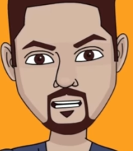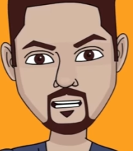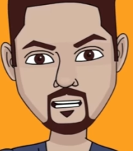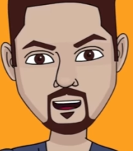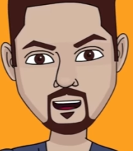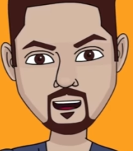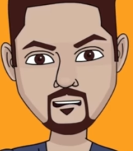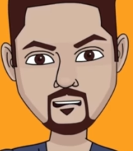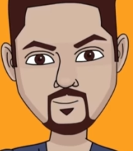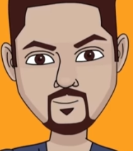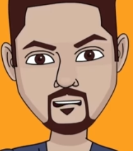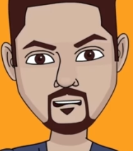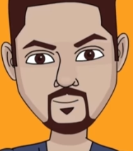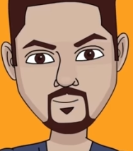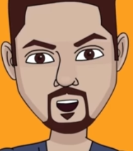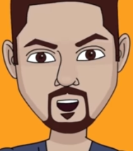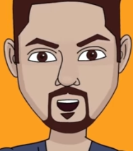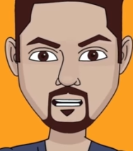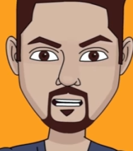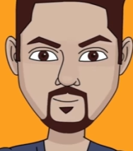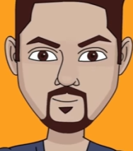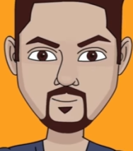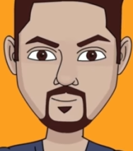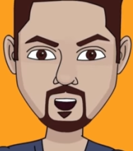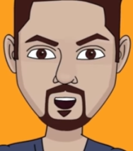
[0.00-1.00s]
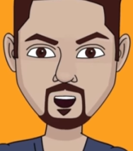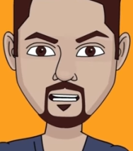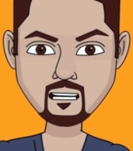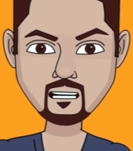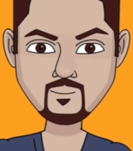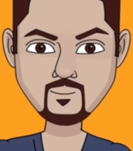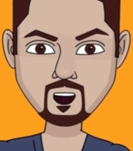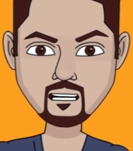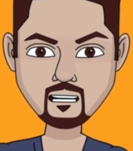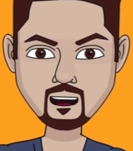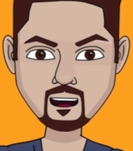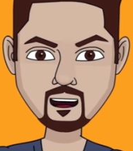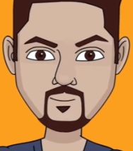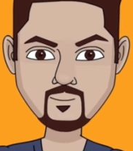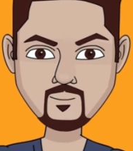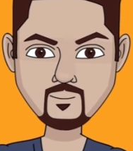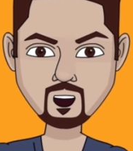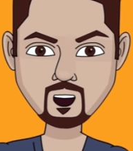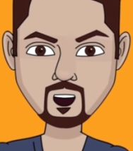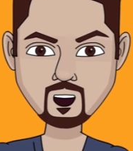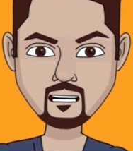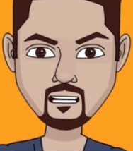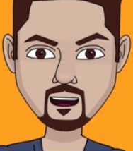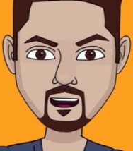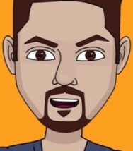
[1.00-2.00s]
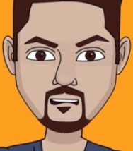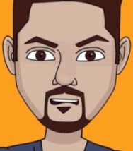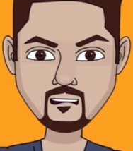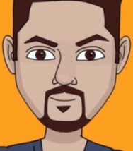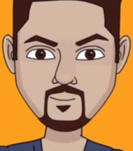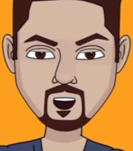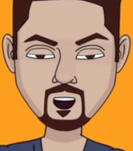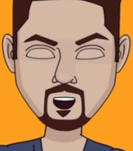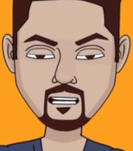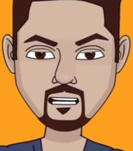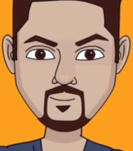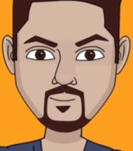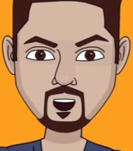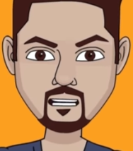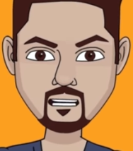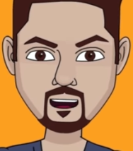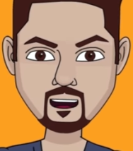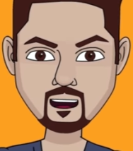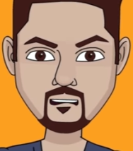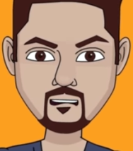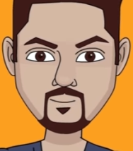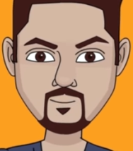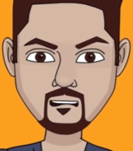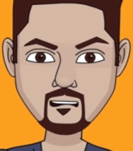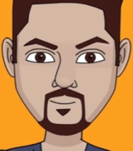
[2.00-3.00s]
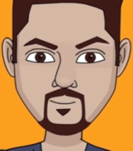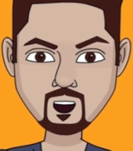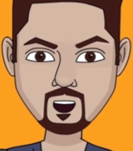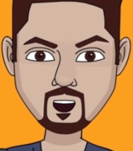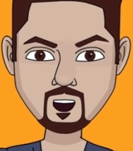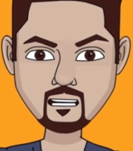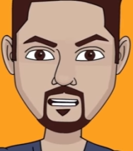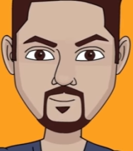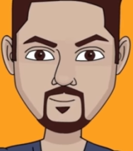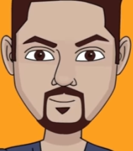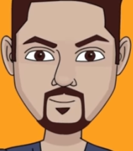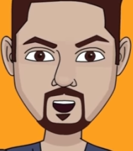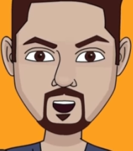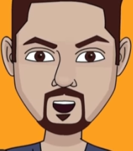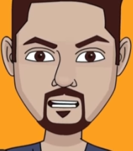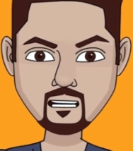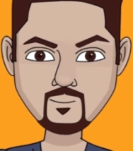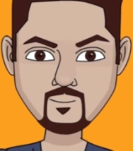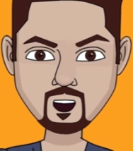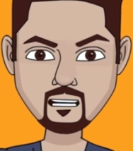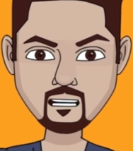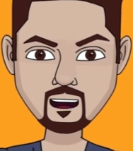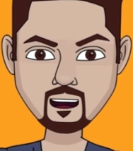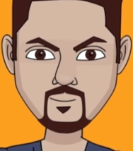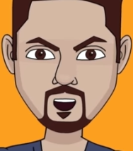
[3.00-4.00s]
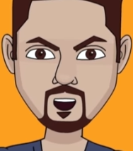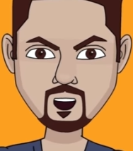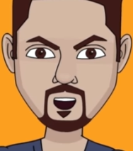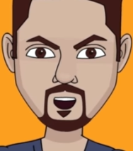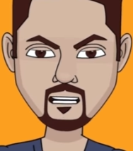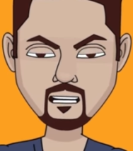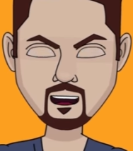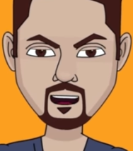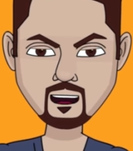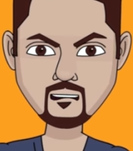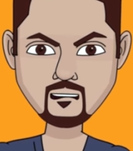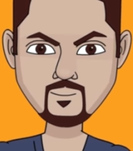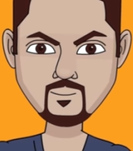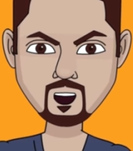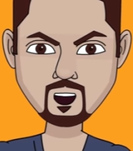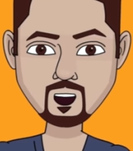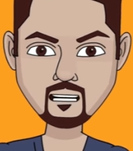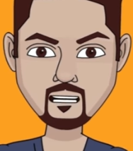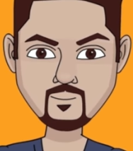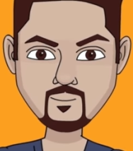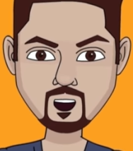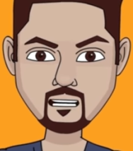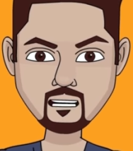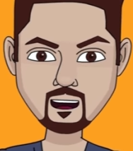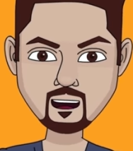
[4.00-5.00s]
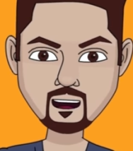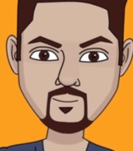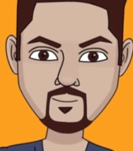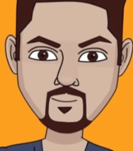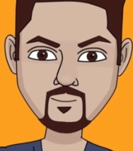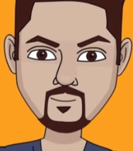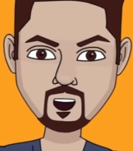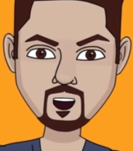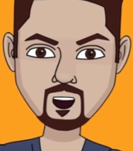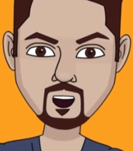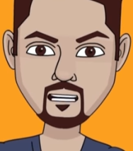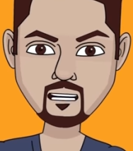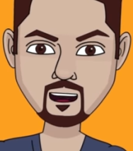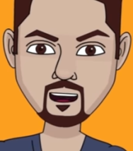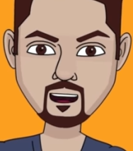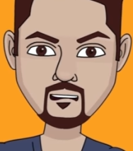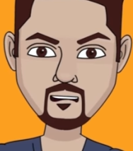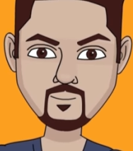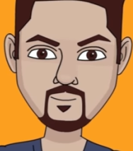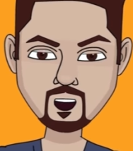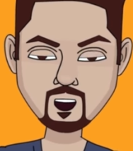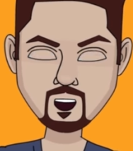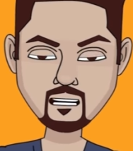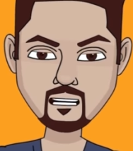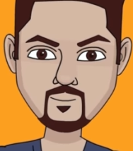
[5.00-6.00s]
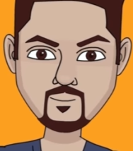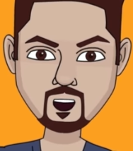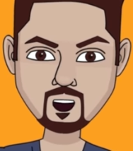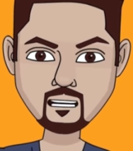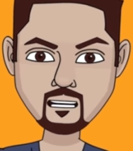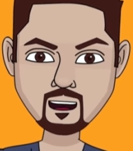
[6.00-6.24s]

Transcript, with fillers: Hey guys, I hope you're enjoying the video. If so, please leave a like. And also, a small percentage of people that